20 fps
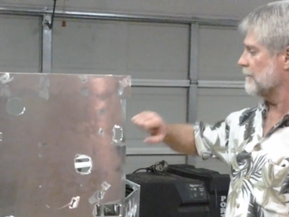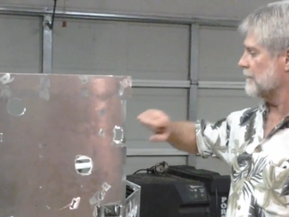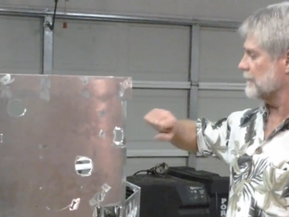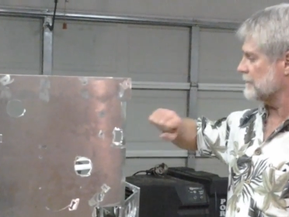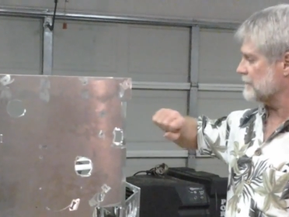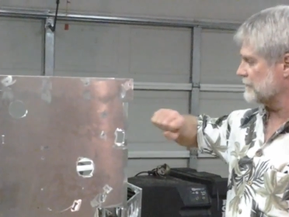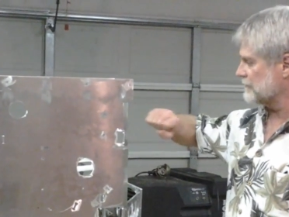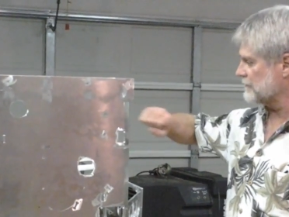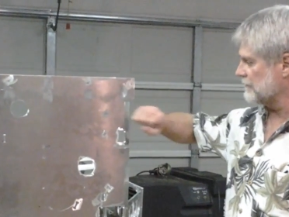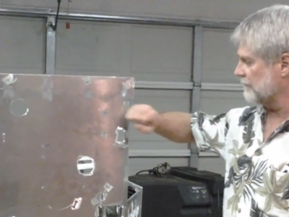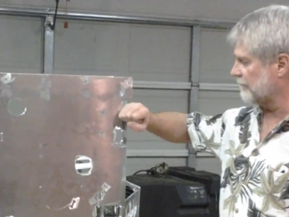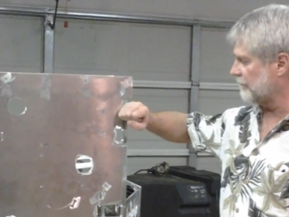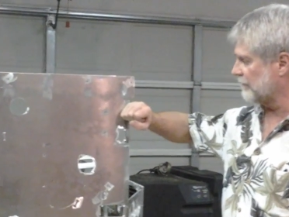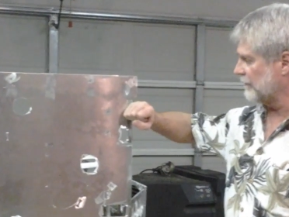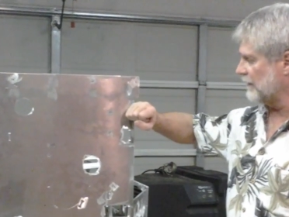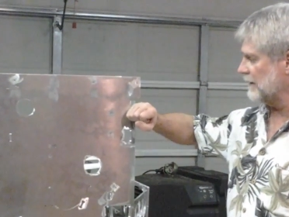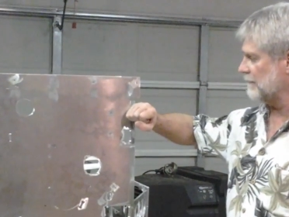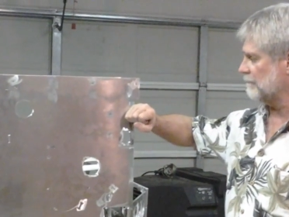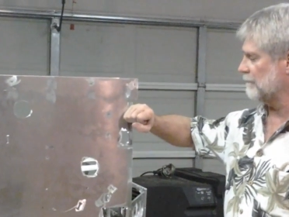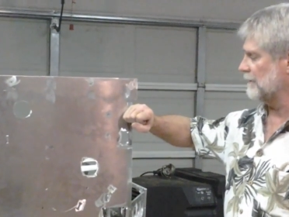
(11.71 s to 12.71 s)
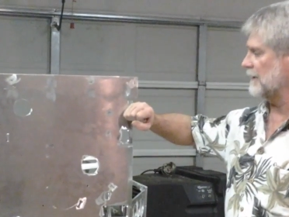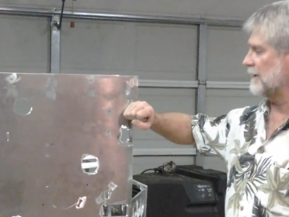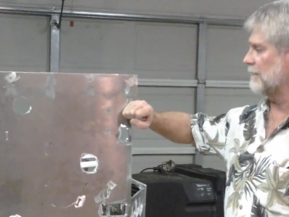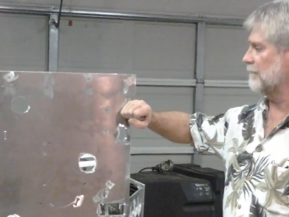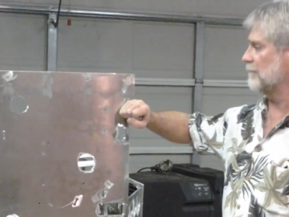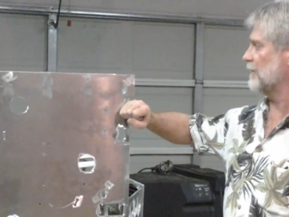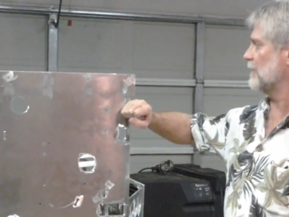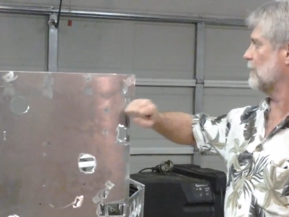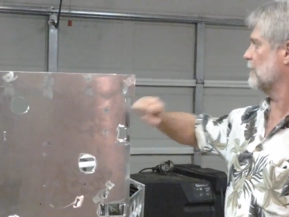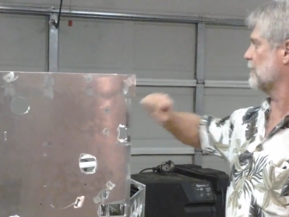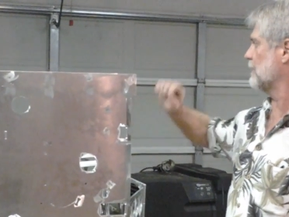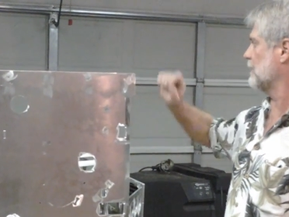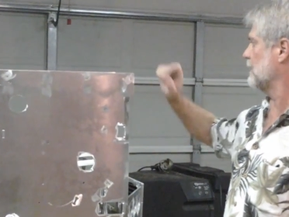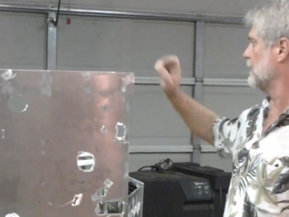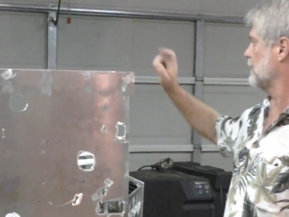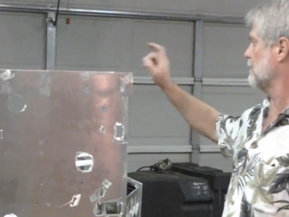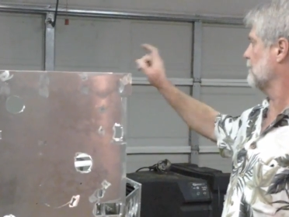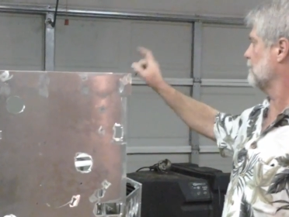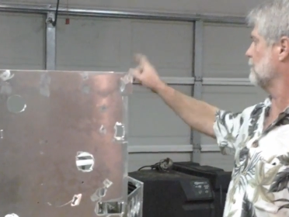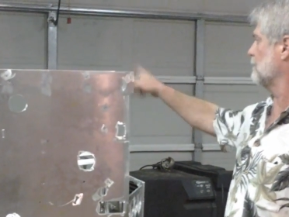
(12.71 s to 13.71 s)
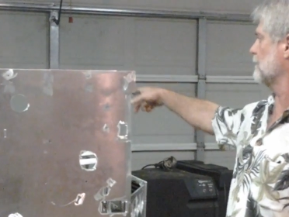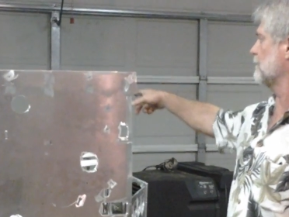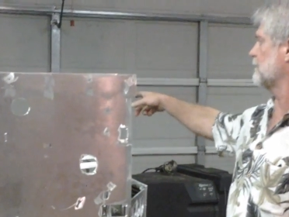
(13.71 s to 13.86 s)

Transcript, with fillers: This is the front main bulkhead.